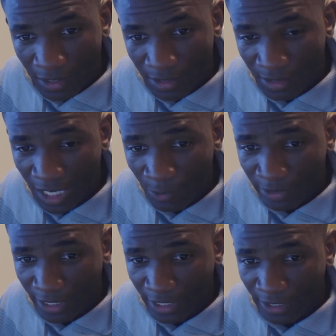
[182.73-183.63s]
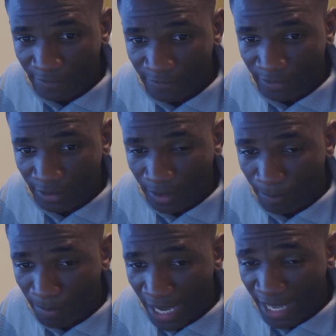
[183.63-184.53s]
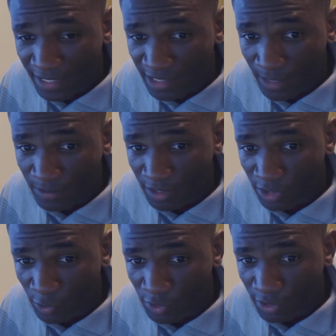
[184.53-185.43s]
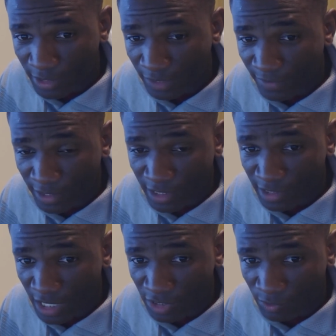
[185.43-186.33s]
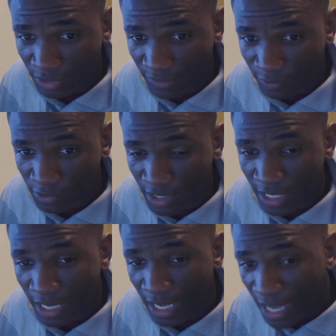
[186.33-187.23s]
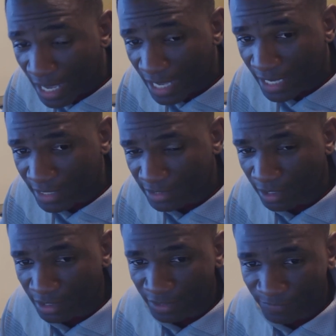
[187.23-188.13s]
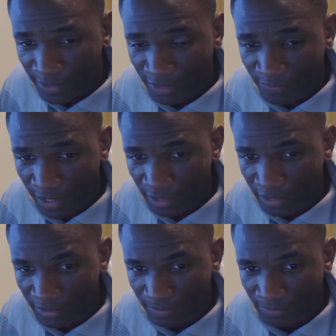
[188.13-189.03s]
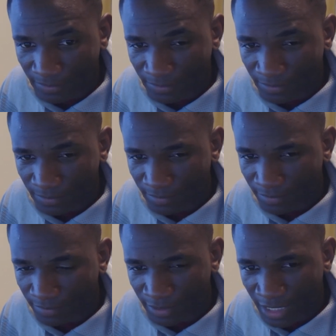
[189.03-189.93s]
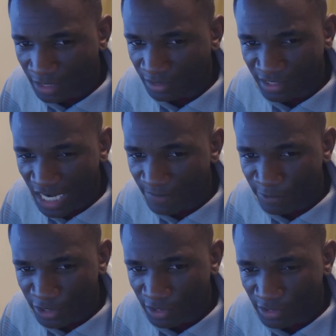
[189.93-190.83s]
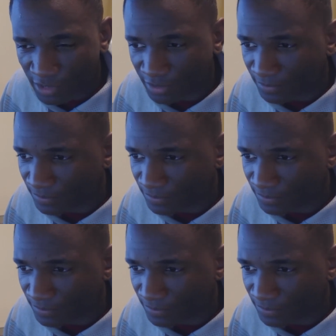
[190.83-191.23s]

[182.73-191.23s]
So now we have a banned substance user, elevated testosterone levels, and a convicted felony. Not a good time for Chael Sonnen.